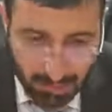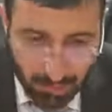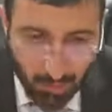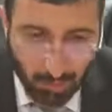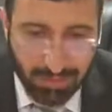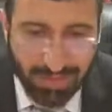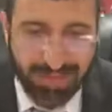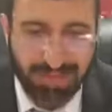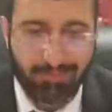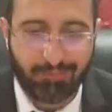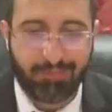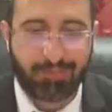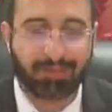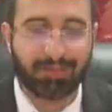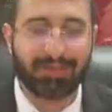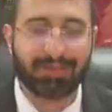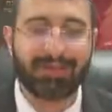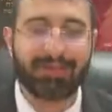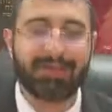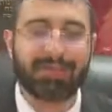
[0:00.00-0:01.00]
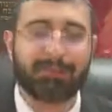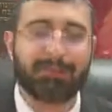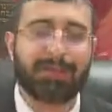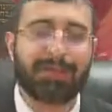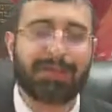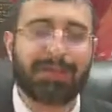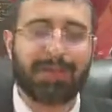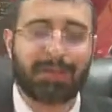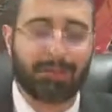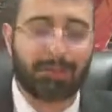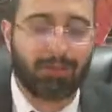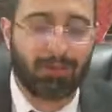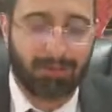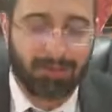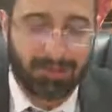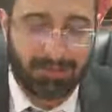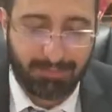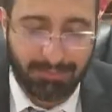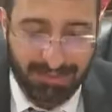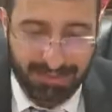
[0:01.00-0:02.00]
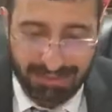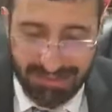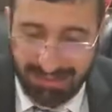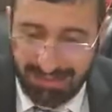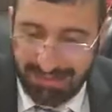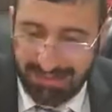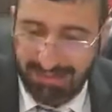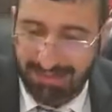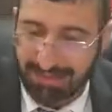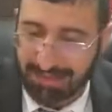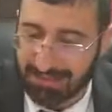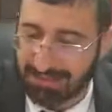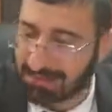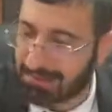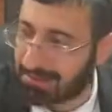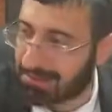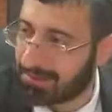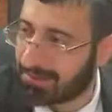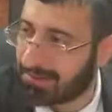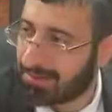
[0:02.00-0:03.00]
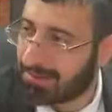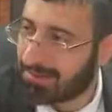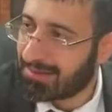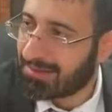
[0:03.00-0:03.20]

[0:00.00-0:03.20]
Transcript: whoever hears Birkat Kohanim on any holiday,